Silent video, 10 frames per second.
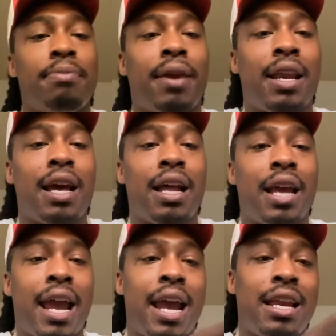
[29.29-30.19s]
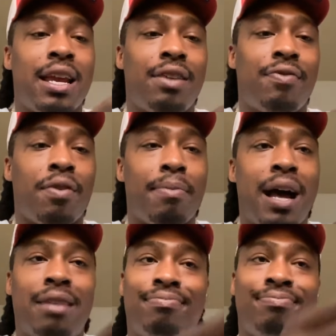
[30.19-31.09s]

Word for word: man, I done had this for about,